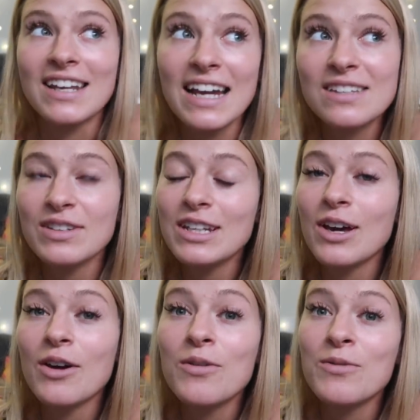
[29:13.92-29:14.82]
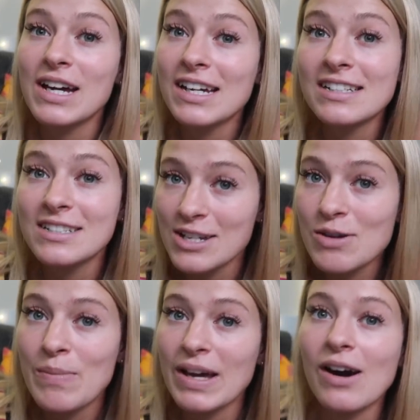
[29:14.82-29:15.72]
The next video, we're going to do
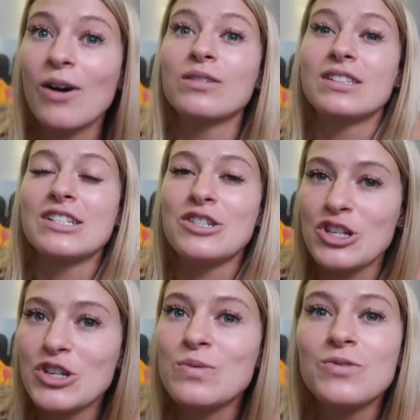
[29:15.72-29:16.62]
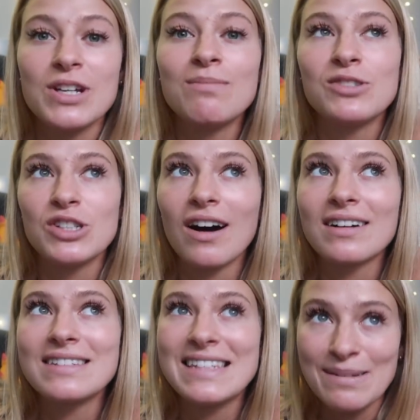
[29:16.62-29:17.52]
a big old new
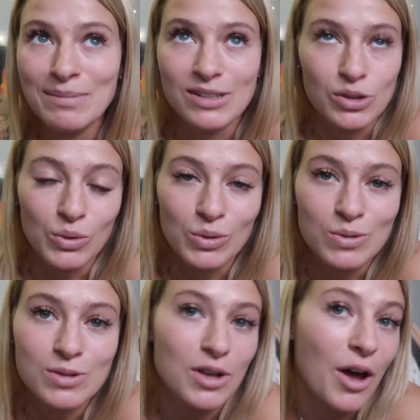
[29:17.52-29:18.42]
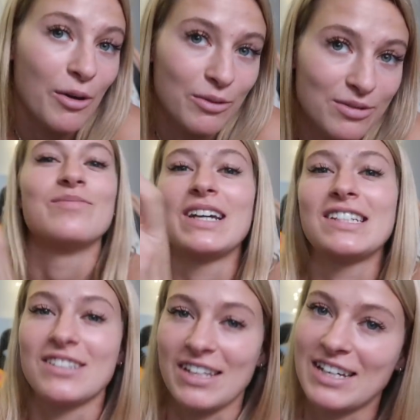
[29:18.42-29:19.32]
Gymshark seamless haul. So, make
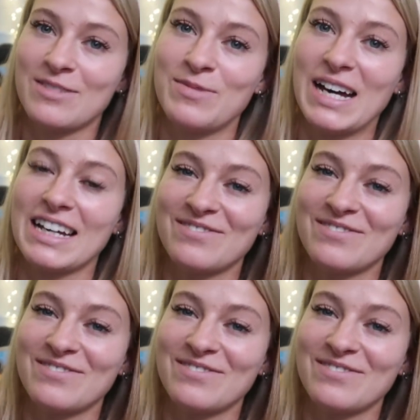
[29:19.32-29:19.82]
sure you come back.